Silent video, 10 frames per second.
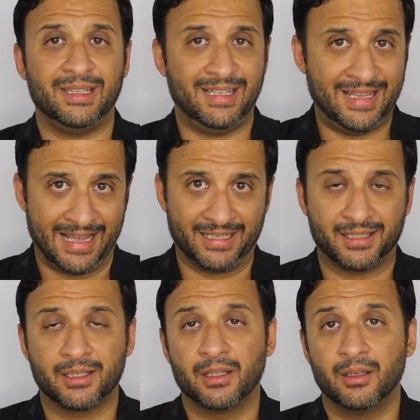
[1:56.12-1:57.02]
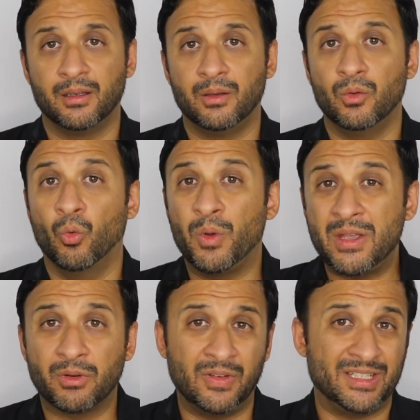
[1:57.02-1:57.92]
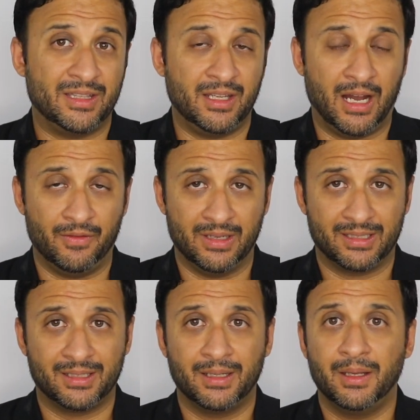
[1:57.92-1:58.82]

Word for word: Yes, we revisit the obvious.